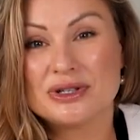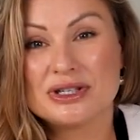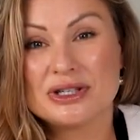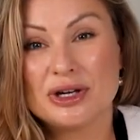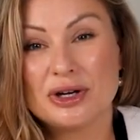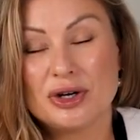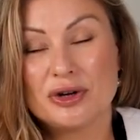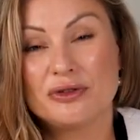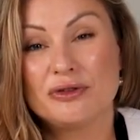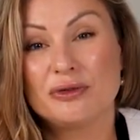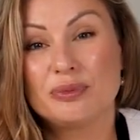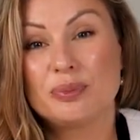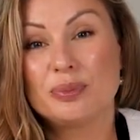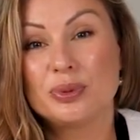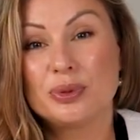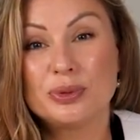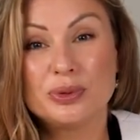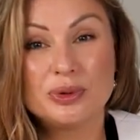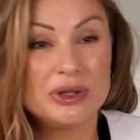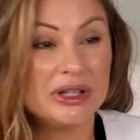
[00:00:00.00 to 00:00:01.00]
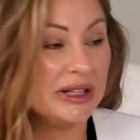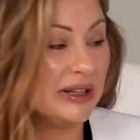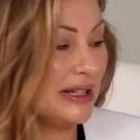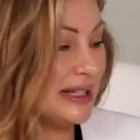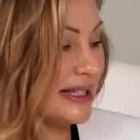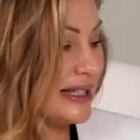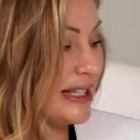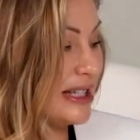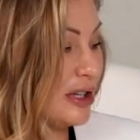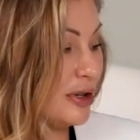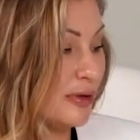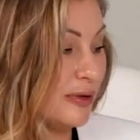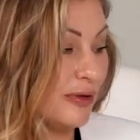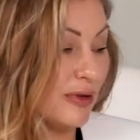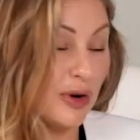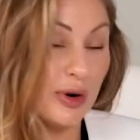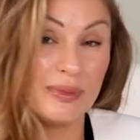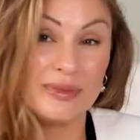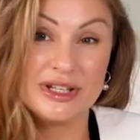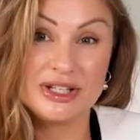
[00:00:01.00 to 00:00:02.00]
instead of pulling the serum
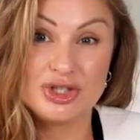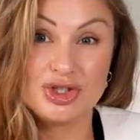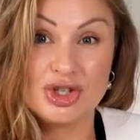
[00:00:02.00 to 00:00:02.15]
from the